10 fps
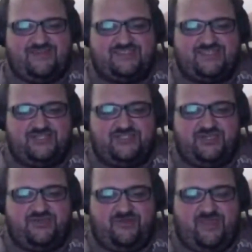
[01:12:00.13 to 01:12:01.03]
that
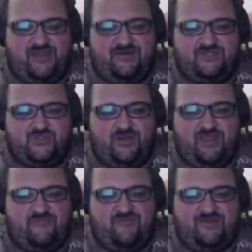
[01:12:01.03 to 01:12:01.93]
discussion, you'll get a
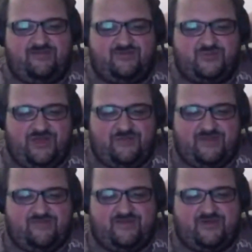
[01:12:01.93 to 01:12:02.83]

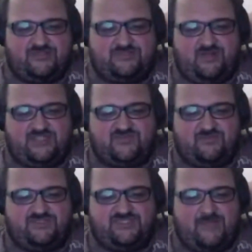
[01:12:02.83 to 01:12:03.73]
28-minute video response from
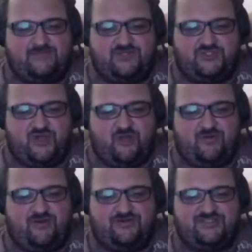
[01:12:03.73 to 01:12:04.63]
the skeptical
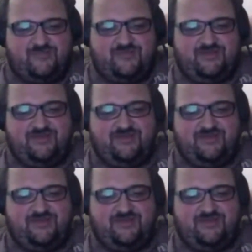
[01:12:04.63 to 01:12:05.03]
sharpener or something.